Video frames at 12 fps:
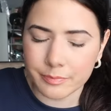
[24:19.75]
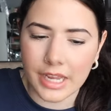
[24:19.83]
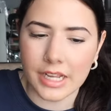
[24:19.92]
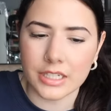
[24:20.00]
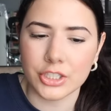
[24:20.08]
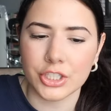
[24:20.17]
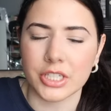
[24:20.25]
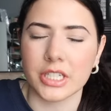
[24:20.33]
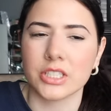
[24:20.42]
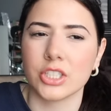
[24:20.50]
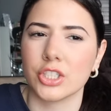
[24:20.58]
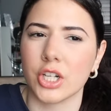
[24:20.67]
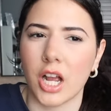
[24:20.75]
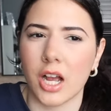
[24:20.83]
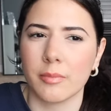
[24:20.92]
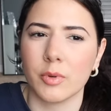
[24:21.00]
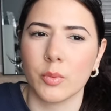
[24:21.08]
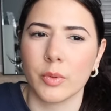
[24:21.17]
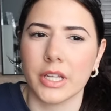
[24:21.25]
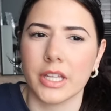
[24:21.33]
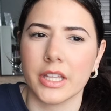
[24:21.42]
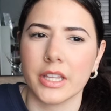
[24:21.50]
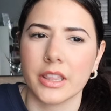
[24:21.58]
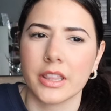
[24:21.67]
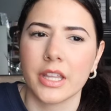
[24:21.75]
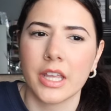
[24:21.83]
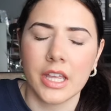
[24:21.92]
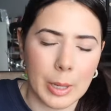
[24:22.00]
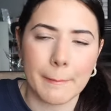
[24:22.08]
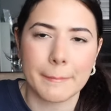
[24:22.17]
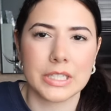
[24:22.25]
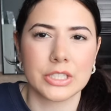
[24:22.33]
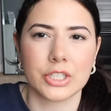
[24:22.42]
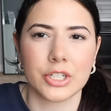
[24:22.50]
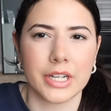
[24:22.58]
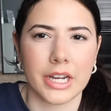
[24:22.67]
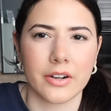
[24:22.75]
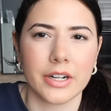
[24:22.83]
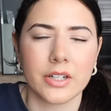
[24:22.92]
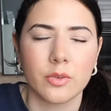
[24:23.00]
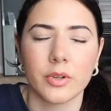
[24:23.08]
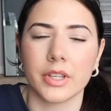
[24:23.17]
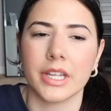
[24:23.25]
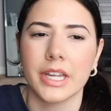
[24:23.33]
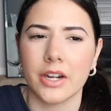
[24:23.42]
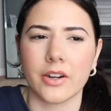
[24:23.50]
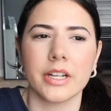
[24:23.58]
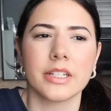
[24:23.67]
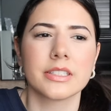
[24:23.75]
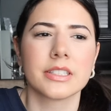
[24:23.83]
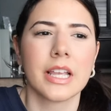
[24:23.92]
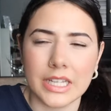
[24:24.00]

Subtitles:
And she gets a job with Mr. Garrick or the Garricks.